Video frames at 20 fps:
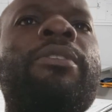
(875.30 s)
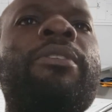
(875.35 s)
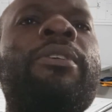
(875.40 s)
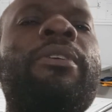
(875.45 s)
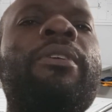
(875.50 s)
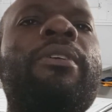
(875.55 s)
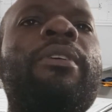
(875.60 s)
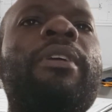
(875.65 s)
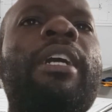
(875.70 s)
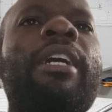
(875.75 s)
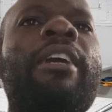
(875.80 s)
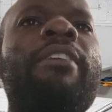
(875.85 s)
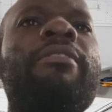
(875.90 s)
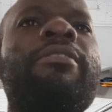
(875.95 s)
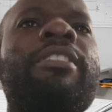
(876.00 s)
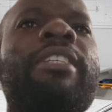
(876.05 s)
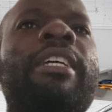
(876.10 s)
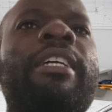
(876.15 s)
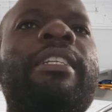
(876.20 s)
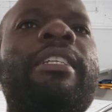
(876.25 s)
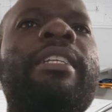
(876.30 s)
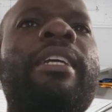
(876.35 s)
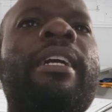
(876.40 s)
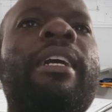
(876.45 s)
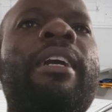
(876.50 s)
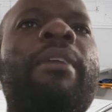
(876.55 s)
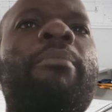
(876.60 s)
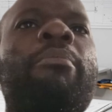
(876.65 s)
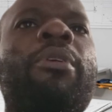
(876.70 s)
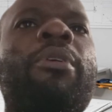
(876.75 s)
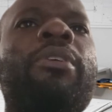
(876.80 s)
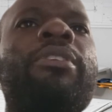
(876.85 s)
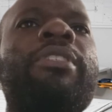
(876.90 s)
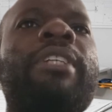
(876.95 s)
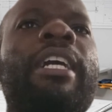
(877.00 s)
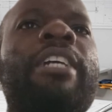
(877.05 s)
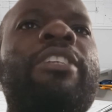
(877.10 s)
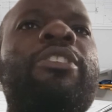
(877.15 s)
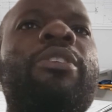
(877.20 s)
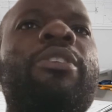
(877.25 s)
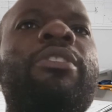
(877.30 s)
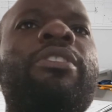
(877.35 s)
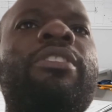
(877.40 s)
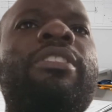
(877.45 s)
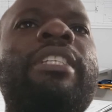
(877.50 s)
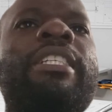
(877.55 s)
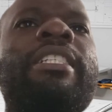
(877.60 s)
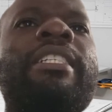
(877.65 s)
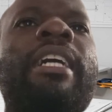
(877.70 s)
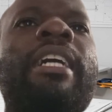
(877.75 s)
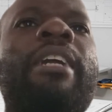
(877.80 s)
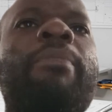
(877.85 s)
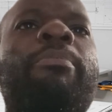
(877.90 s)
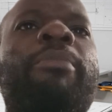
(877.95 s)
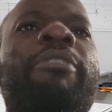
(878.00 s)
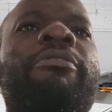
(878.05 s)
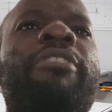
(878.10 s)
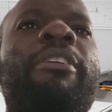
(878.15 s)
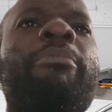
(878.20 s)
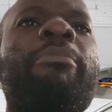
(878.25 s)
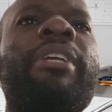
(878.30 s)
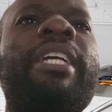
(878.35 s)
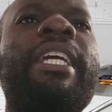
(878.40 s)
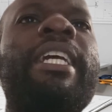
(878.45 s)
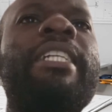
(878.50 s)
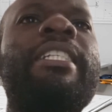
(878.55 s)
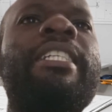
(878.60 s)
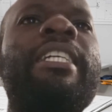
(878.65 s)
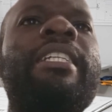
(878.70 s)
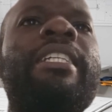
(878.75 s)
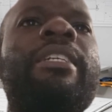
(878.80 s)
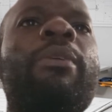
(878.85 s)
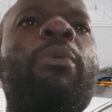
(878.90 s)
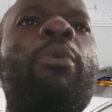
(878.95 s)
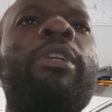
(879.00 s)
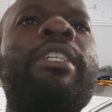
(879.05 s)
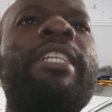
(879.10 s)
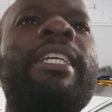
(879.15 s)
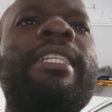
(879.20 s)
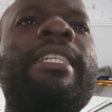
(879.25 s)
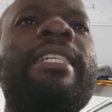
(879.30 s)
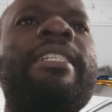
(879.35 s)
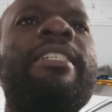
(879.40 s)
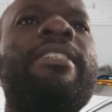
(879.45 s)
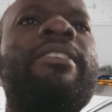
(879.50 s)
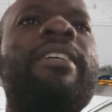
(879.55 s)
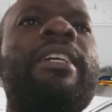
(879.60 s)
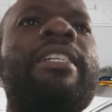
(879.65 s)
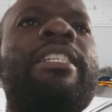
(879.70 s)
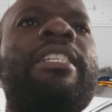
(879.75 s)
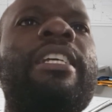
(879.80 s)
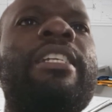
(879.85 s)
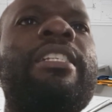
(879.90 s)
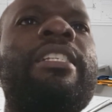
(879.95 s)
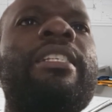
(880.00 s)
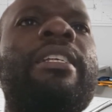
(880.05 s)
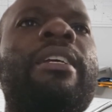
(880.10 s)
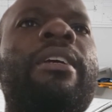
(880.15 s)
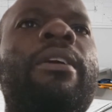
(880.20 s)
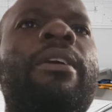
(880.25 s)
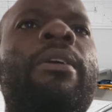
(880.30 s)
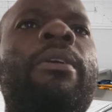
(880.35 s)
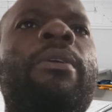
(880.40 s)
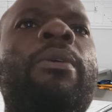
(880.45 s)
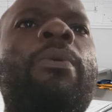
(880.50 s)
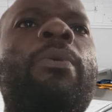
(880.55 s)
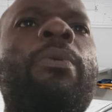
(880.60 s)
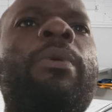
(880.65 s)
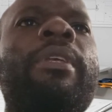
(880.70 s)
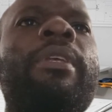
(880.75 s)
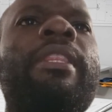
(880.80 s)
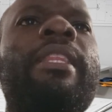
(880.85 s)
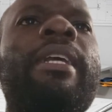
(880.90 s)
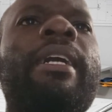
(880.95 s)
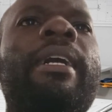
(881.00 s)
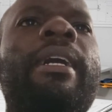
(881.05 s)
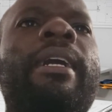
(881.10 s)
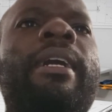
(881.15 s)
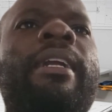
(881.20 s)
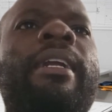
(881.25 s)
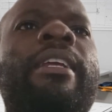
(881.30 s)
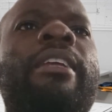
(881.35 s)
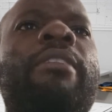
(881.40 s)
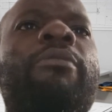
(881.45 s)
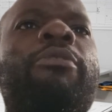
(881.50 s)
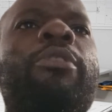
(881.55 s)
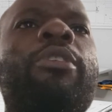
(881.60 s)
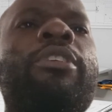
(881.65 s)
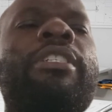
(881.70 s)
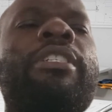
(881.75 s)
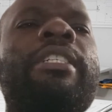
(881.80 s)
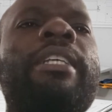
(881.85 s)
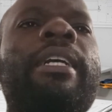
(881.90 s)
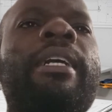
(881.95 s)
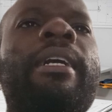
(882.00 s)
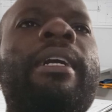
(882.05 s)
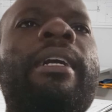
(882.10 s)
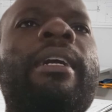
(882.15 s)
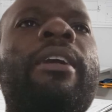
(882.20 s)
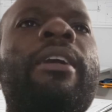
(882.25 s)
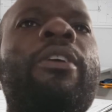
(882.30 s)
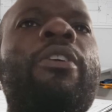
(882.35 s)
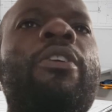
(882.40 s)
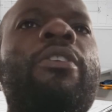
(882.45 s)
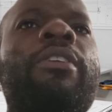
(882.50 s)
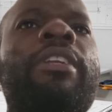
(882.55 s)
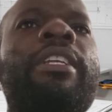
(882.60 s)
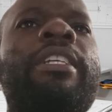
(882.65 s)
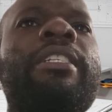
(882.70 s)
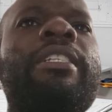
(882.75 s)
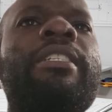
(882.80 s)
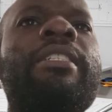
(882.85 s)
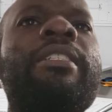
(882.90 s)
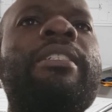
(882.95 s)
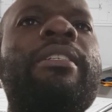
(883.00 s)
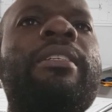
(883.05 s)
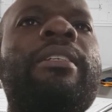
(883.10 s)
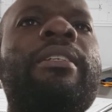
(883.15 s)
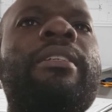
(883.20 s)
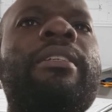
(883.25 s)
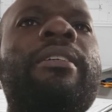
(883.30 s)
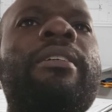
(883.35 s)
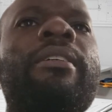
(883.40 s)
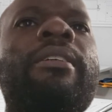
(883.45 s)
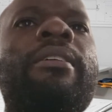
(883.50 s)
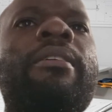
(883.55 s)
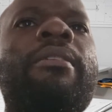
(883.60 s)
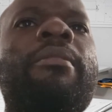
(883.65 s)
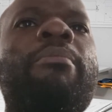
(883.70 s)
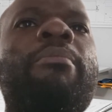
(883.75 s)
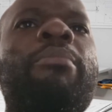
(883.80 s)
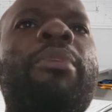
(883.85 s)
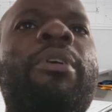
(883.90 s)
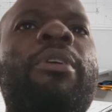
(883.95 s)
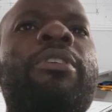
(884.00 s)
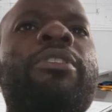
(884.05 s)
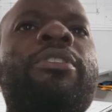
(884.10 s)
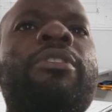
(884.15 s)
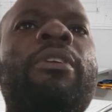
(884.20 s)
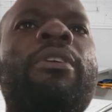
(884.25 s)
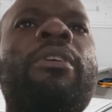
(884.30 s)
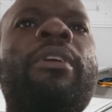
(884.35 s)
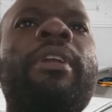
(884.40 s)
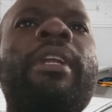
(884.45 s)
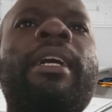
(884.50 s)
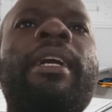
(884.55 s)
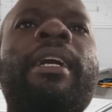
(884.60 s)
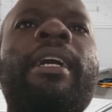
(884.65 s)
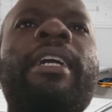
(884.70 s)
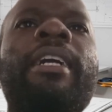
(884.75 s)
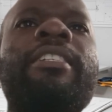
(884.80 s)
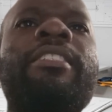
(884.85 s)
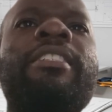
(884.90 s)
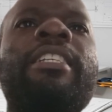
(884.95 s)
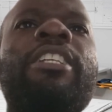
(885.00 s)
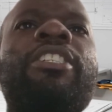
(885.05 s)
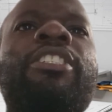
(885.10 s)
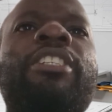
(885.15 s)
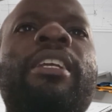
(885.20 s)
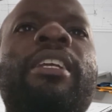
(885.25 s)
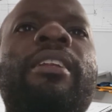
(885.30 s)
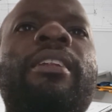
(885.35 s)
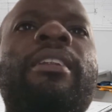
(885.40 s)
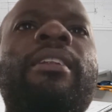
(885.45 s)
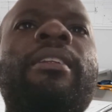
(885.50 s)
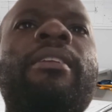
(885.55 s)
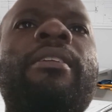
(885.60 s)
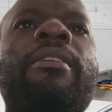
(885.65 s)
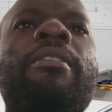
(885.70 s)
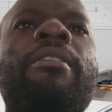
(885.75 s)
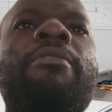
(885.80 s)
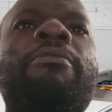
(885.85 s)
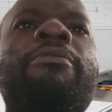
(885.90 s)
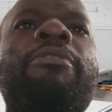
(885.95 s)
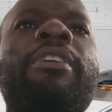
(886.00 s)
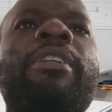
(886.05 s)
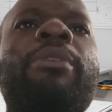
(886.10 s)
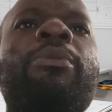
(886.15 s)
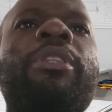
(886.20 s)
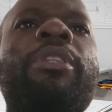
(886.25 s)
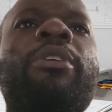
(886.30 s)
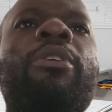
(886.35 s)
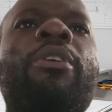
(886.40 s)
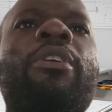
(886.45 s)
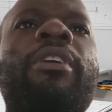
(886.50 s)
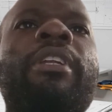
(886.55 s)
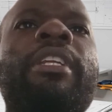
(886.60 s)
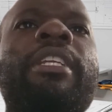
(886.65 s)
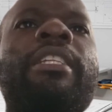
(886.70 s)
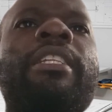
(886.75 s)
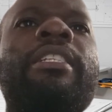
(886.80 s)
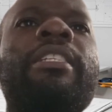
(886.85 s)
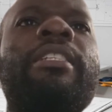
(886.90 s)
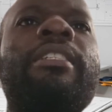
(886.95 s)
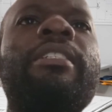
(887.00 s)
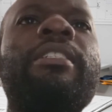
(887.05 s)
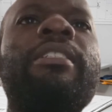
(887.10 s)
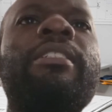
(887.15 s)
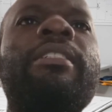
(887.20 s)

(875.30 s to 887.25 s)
So I've said box caissons, these are prefabricated watertight structures with reinforced concrete box or a steel shell filled with concrete.